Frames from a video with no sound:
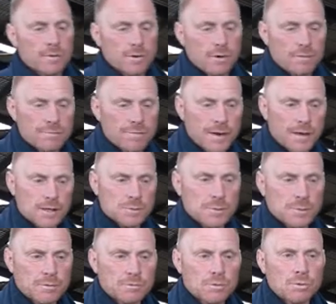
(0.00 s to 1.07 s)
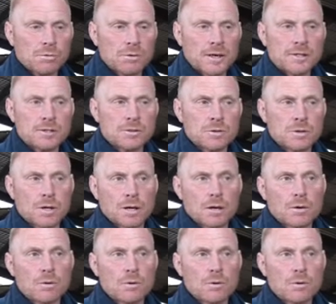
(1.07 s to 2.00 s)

with our vets we were already doing